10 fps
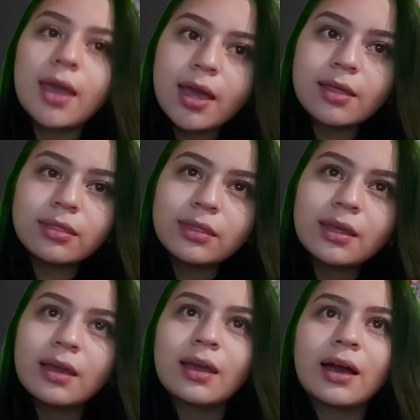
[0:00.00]
and
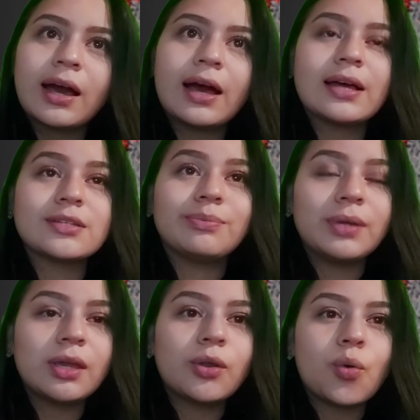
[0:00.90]
has
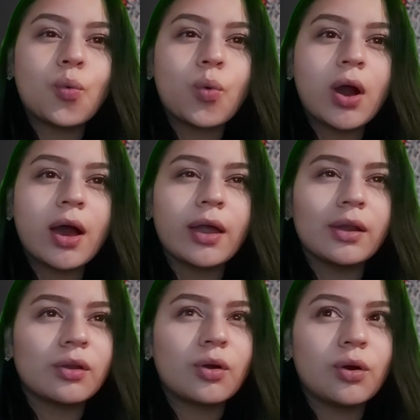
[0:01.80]
been
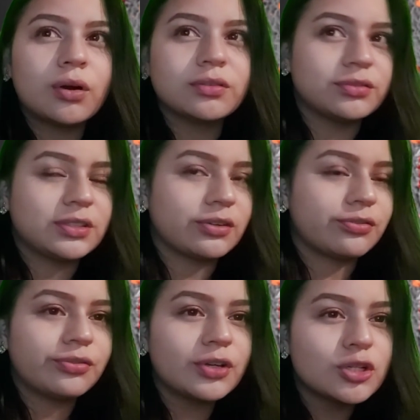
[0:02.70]
one of the
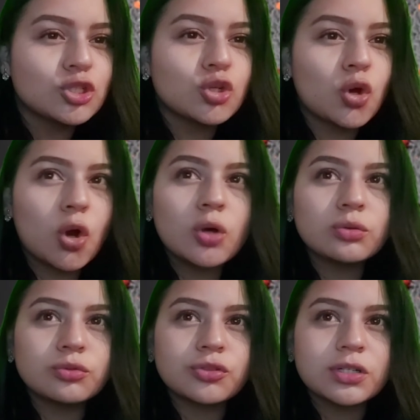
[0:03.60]
first
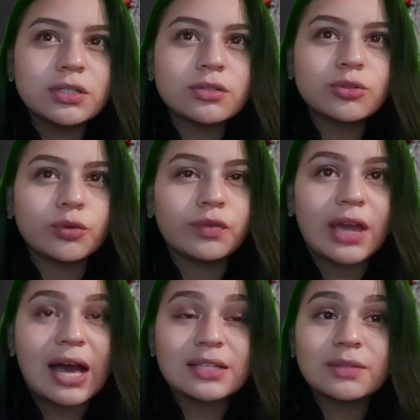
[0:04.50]
countries to be
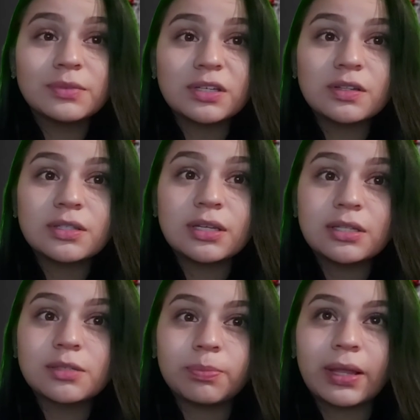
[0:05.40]
accepted
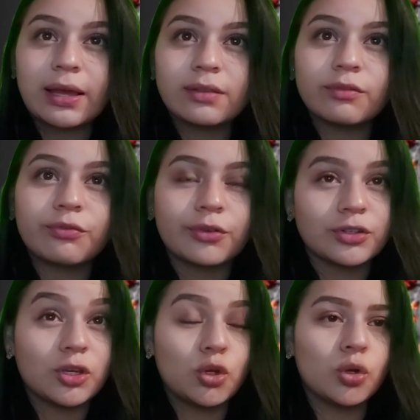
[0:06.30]
its plan for
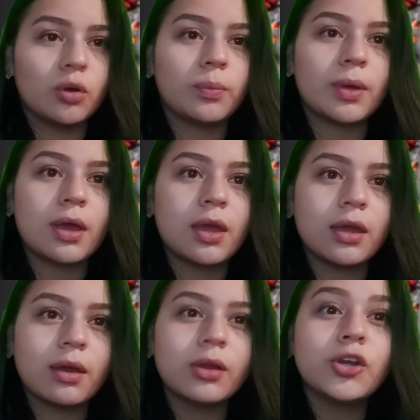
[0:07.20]
the
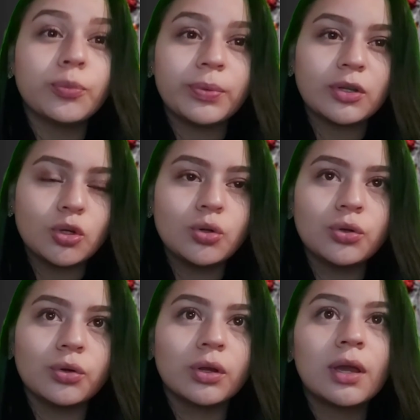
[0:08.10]
European
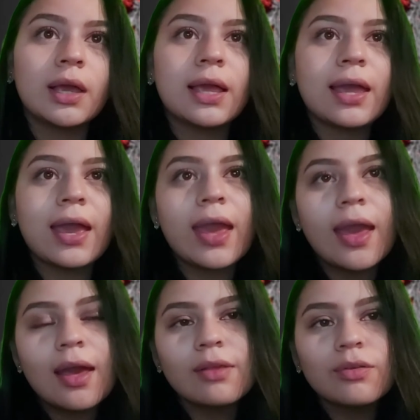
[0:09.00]
Union,
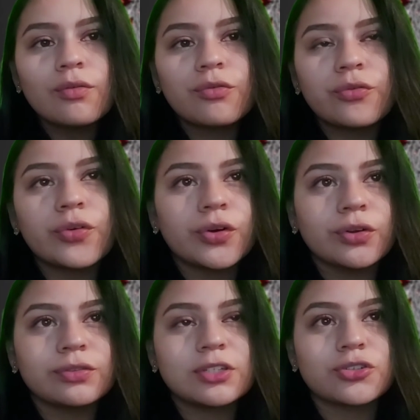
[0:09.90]
and
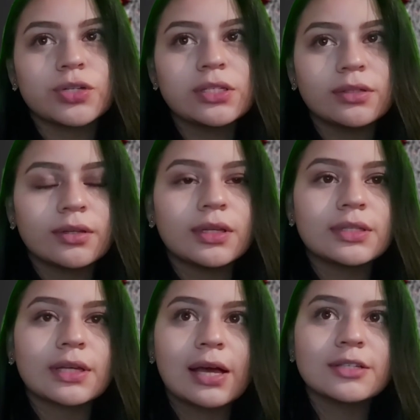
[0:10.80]
for this reason
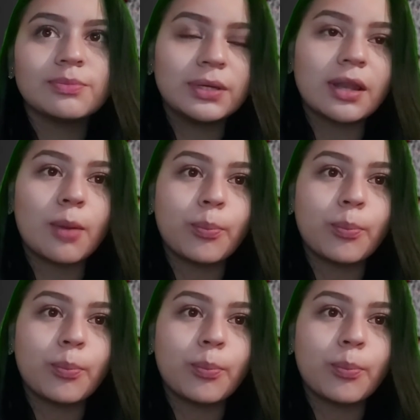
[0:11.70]
it has been